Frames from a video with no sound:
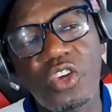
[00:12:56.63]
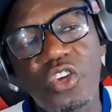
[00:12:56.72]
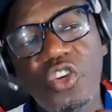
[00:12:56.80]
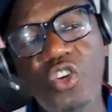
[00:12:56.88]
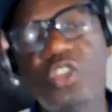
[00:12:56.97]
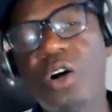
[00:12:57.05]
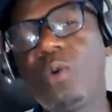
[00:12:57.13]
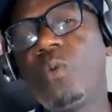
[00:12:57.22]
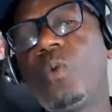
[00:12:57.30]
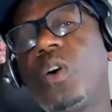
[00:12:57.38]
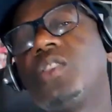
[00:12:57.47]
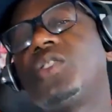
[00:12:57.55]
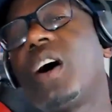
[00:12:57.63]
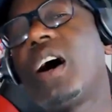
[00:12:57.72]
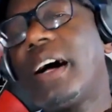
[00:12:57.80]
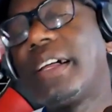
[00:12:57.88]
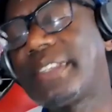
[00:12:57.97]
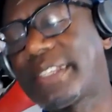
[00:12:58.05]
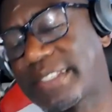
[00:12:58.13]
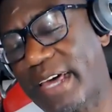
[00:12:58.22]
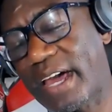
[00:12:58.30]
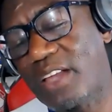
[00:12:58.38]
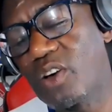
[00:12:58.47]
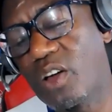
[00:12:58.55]
you don't want to
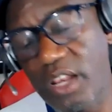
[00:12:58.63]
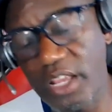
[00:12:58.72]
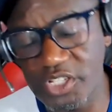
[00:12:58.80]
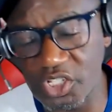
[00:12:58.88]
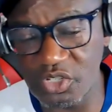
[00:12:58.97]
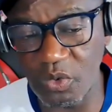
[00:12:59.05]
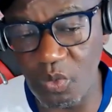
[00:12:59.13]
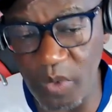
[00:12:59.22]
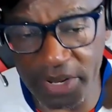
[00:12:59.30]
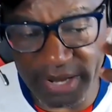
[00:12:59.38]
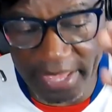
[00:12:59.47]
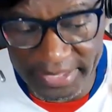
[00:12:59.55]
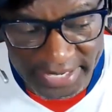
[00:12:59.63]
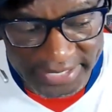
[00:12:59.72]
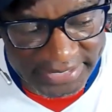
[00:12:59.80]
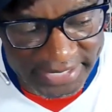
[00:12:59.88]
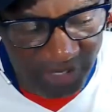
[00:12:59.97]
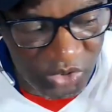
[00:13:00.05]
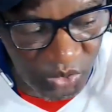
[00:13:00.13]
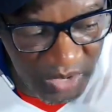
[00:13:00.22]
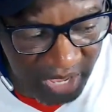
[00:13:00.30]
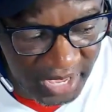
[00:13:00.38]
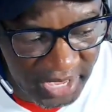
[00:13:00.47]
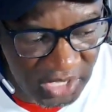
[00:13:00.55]
understand or listen to when they say do
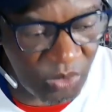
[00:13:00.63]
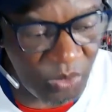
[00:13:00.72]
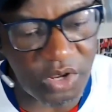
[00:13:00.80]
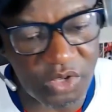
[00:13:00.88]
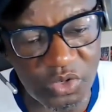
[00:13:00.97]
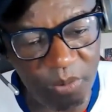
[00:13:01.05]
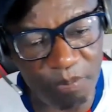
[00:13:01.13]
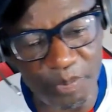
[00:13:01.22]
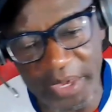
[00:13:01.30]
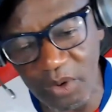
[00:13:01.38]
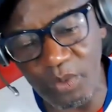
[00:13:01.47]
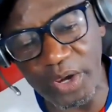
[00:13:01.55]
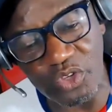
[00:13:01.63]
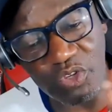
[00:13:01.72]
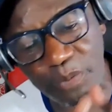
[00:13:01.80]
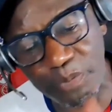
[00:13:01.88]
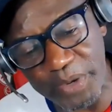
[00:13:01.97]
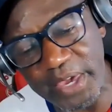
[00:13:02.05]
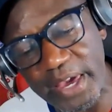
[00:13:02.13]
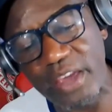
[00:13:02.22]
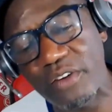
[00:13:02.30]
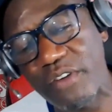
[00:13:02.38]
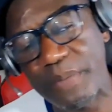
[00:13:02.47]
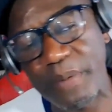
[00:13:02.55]
A, you want to do B. When you do B and
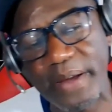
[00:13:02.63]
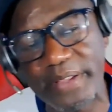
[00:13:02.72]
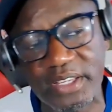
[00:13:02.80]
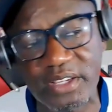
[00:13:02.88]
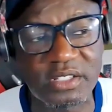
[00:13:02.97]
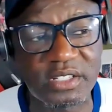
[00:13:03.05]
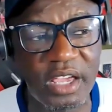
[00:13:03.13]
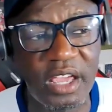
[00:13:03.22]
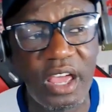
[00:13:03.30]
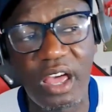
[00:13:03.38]
you're reprimanded, you say